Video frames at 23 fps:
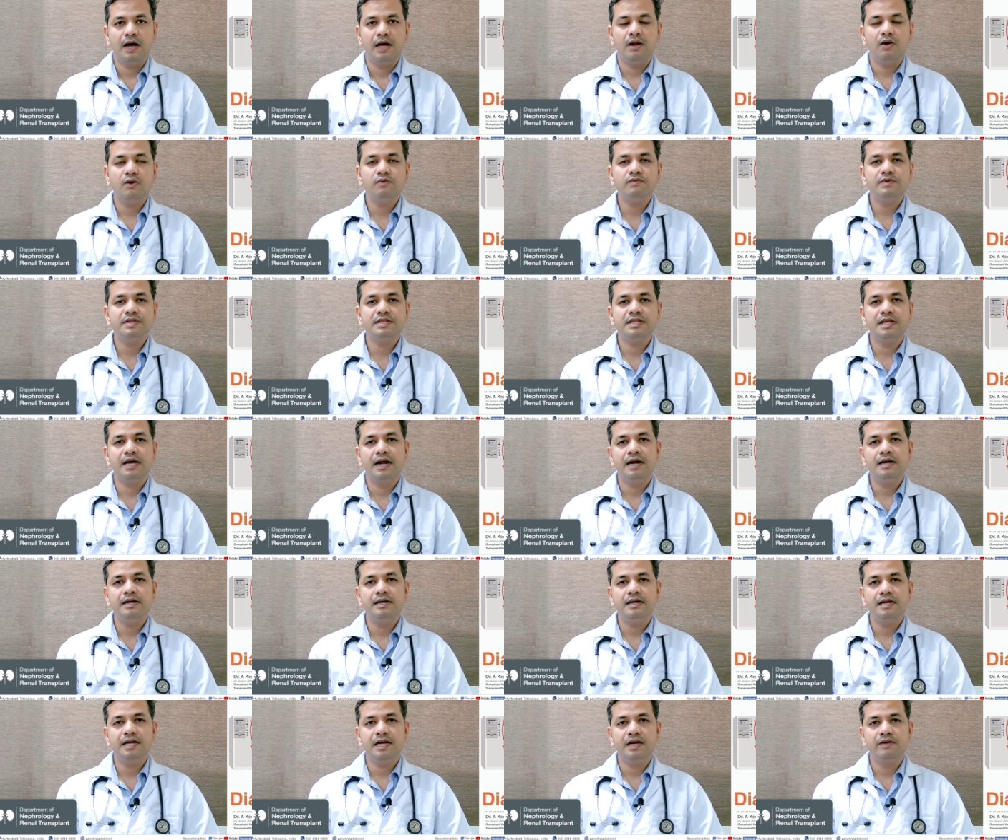Along with
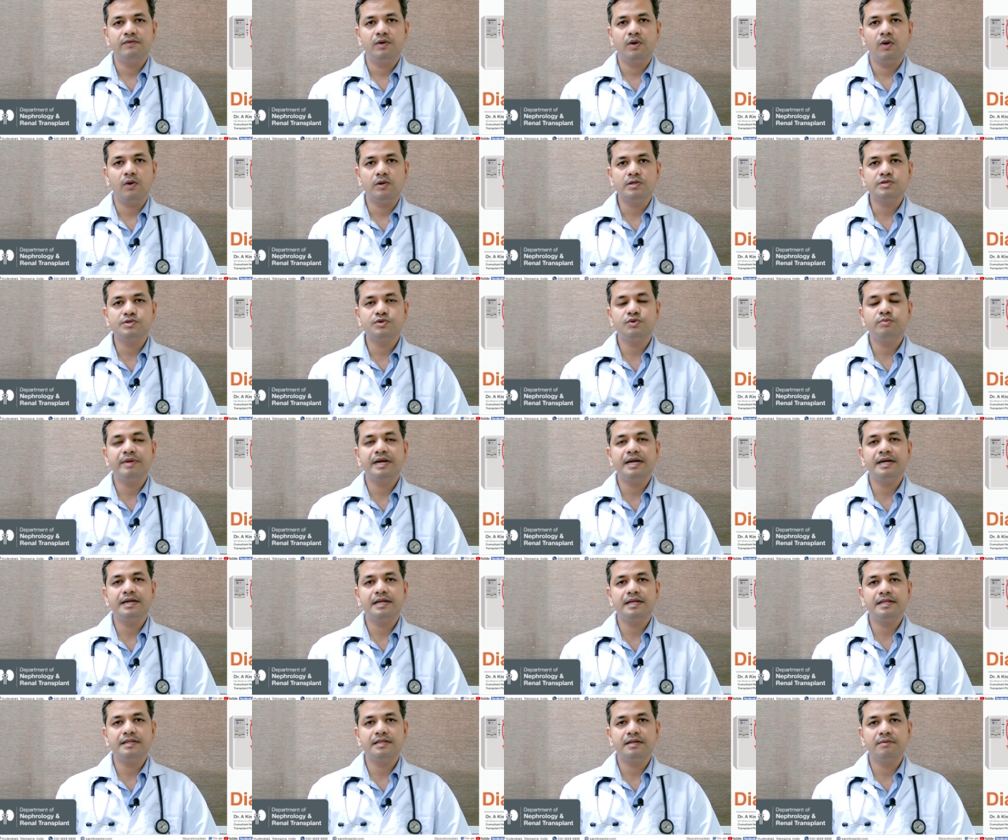that, it will also
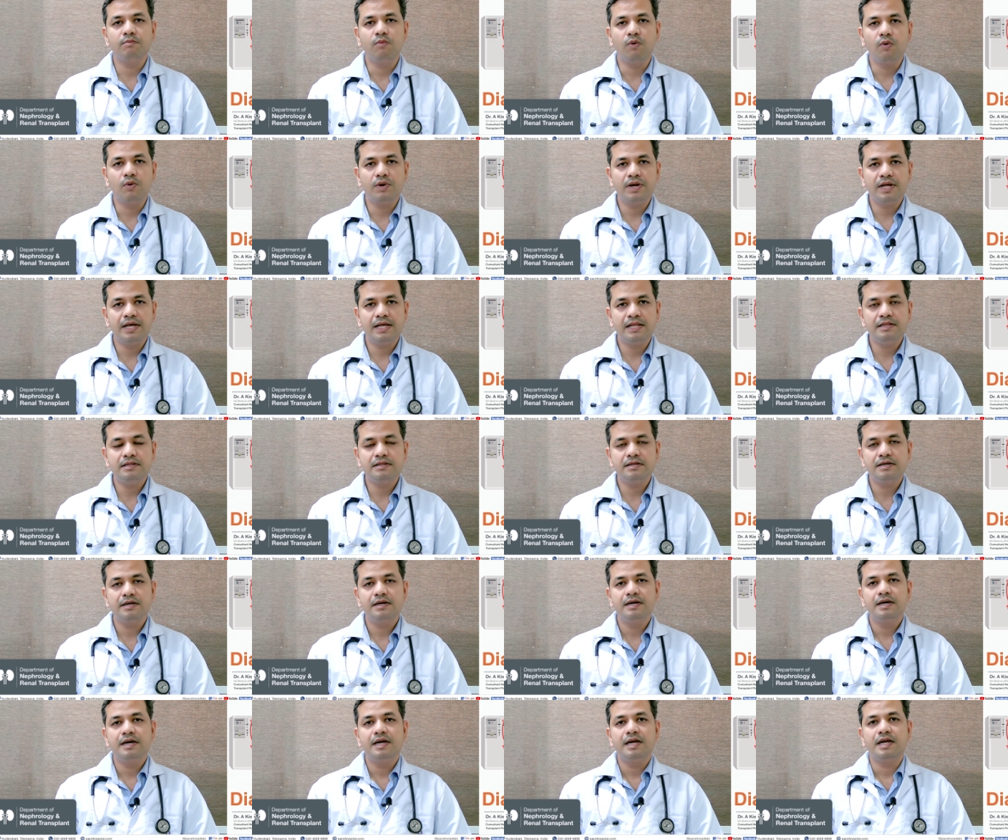maintain the bone health,
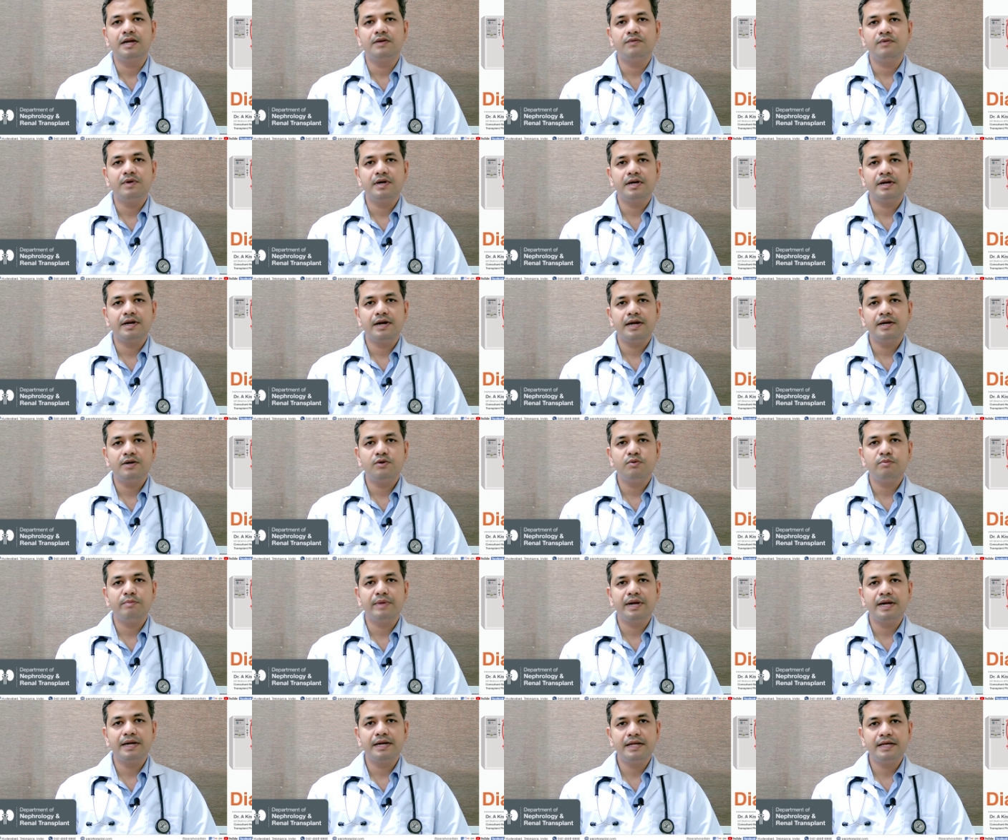it will try to
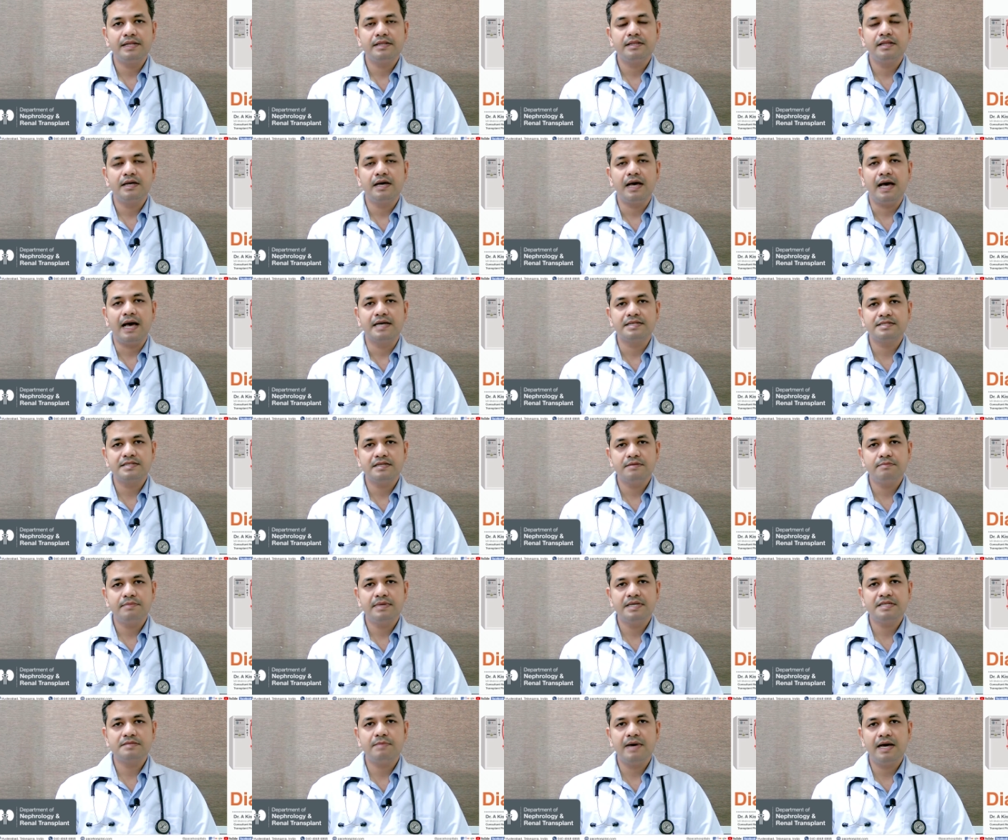maintain the
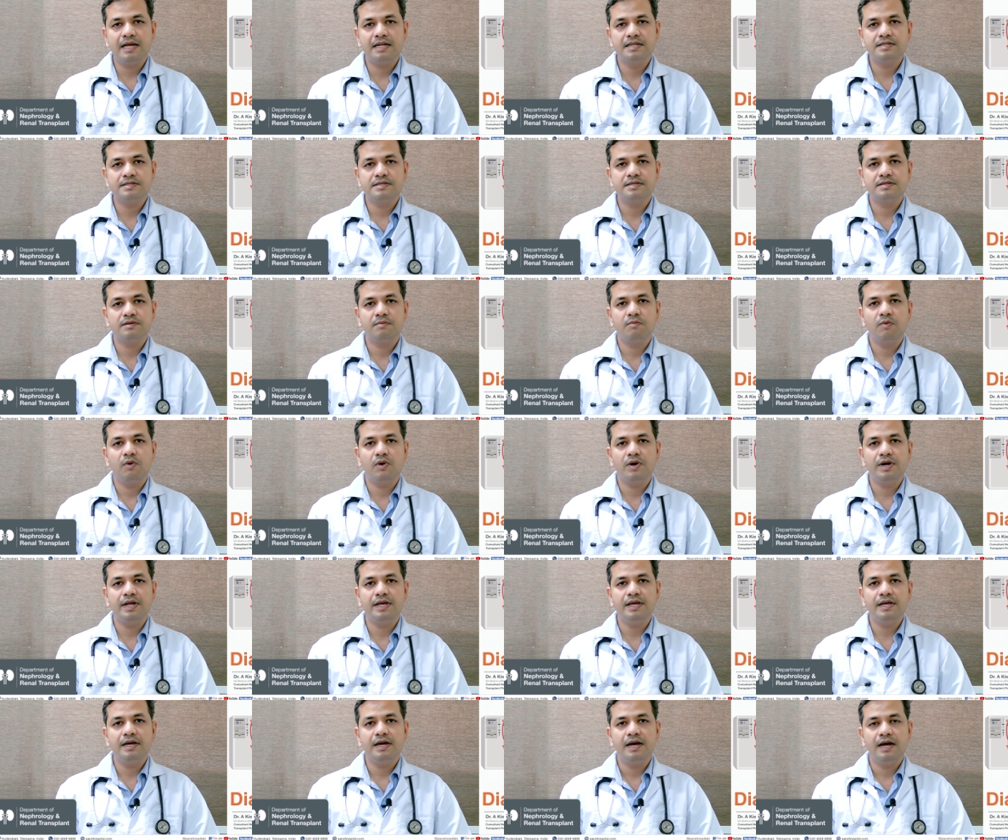acid-base balance in the
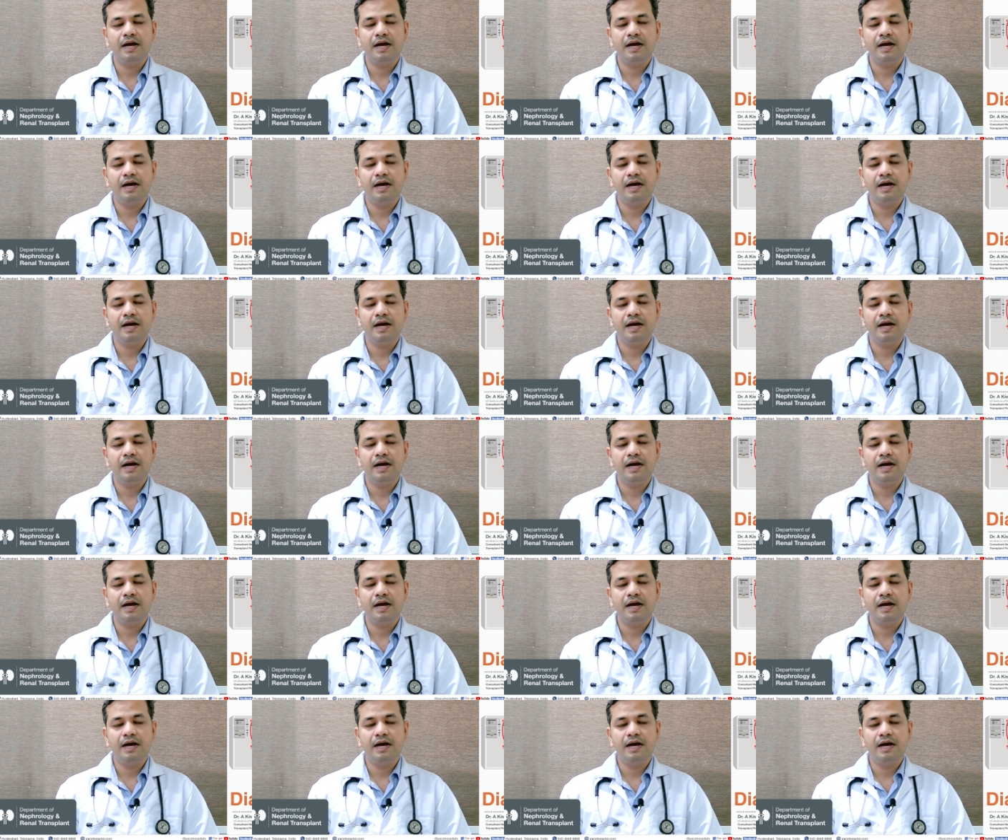body,